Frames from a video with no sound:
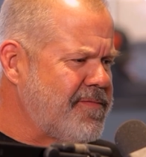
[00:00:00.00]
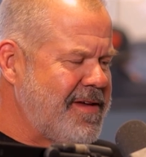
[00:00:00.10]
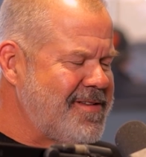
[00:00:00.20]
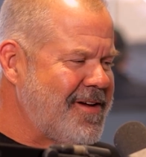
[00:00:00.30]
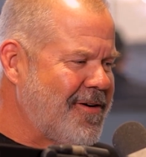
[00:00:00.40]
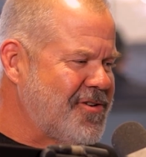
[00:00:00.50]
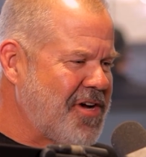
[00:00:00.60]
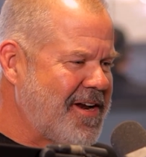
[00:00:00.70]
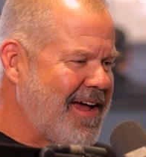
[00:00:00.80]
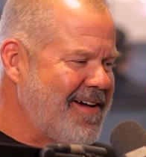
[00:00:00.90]
India or
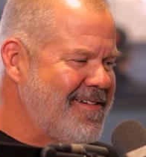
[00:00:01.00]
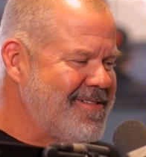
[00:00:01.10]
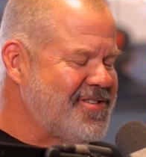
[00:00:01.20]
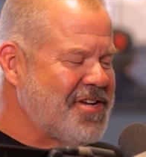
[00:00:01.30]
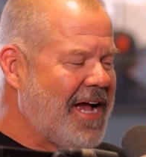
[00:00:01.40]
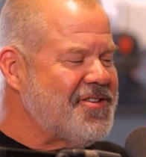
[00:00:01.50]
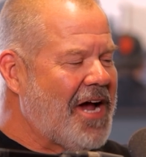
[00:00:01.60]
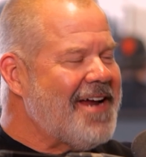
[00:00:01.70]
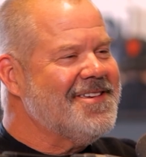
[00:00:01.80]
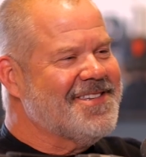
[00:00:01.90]
China
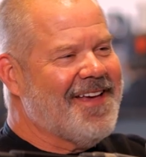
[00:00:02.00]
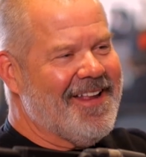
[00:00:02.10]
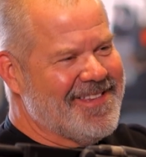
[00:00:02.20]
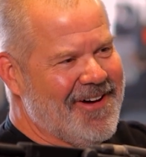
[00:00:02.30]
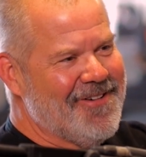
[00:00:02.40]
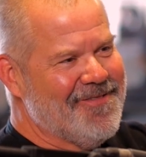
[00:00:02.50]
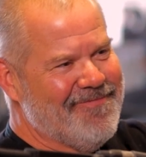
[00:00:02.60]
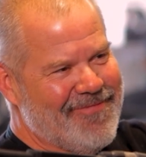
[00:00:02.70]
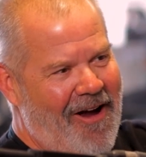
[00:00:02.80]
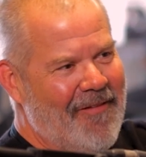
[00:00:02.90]
China's got its own
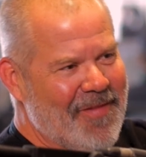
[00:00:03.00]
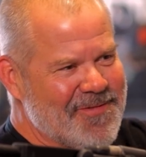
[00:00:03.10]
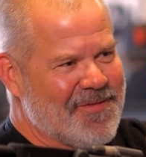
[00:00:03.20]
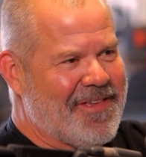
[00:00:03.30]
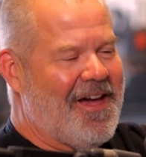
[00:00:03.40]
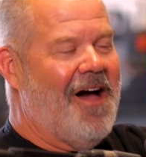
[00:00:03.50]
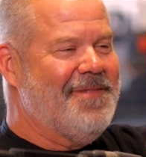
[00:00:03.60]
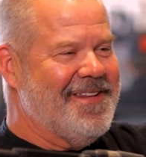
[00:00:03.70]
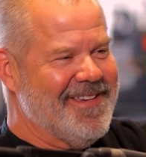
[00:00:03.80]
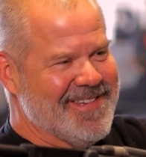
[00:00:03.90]
problems with
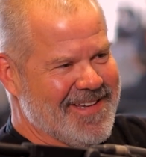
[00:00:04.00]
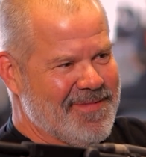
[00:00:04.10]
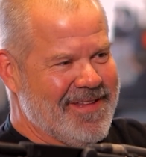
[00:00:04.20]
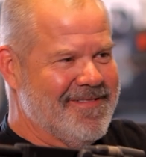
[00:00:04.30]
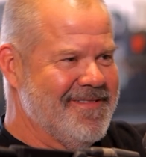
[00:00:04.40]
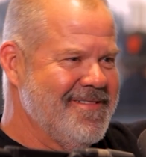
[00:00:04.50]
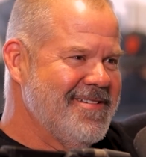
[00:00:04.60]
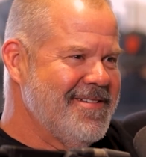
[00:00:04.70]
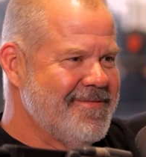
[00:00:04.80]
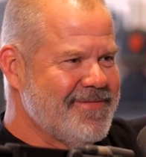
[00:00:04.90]
communism and
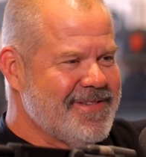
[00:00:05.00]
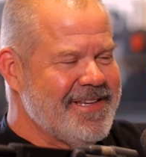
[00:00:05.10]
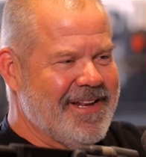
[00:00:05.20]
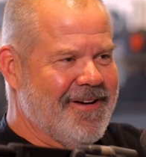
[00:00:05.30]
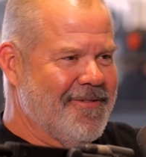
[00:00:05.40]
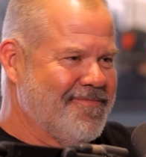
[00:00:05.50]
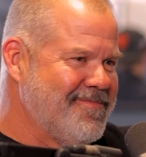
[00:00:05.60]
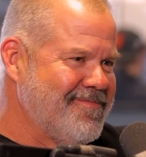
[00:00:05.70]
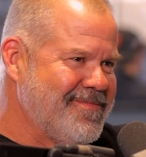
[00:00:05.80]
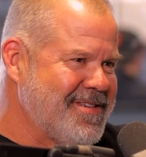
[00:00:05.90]

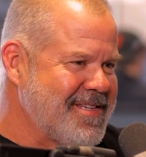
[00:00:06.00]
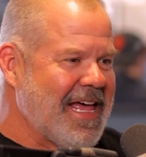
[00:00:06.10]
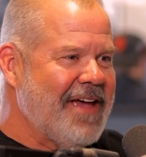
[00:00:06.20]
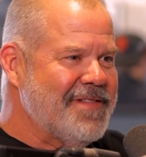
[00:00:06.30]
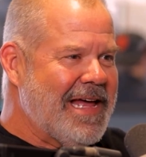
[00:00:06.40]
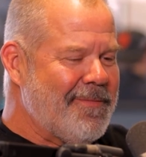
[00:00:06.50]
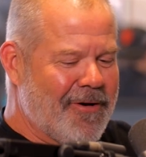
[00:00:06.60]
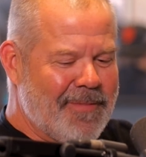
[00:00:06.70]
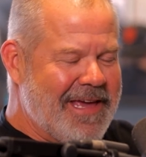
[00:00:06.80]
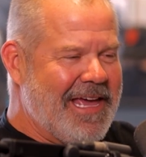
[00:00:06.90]
slave
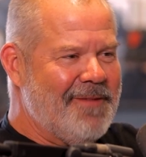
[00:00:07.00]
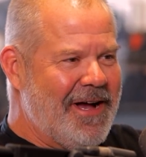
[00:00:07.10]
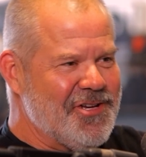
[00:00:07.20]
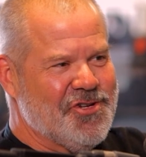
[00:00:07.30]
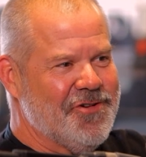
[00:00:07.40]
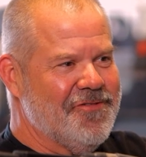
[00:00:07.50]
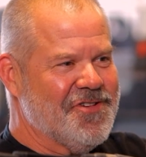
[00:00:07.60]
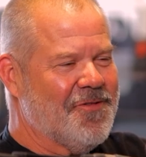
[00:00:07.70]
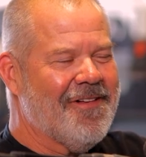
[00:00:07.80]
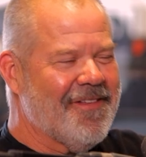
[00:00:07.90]
labor making my shoes,
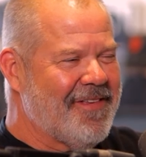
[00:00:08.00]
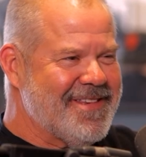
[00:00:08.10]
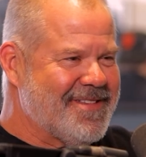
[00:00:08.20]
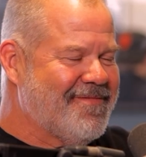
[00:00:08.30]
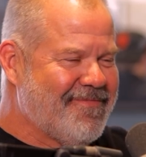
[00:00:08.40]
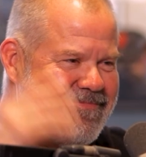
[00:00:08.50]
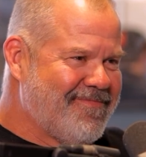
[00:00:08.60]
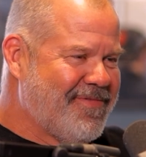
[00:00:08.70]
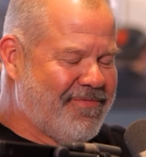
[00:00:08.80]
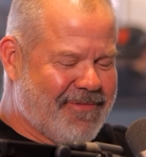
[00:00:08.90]
or all of these
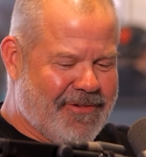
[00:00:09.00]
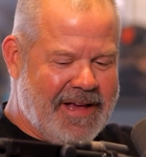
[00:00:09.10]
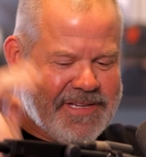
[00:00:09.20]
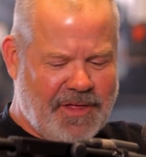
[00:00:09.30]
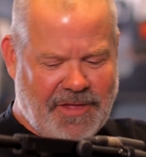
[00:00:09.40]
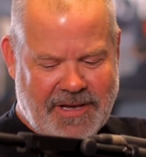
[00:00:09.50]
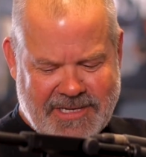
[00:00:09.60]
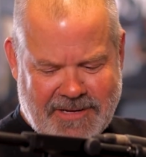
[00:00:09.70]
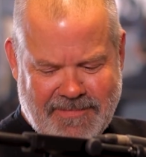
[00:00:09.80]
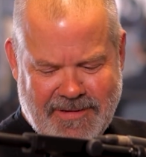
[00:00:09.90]
crazy things
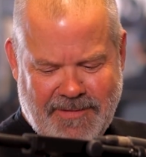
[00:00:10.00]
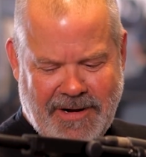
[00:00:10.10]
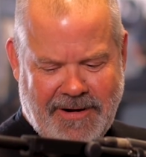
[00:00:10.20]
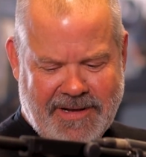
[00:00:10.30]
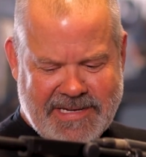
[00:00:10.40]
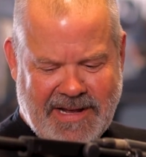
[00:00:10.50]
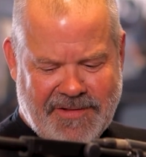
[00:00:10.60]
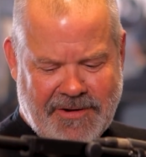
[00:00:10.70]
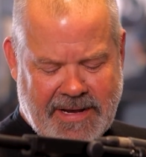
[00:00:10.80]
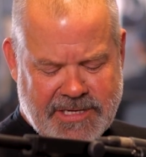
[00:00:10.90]
that Americans have
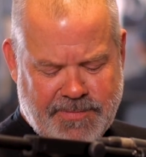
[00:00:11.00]
in their heads.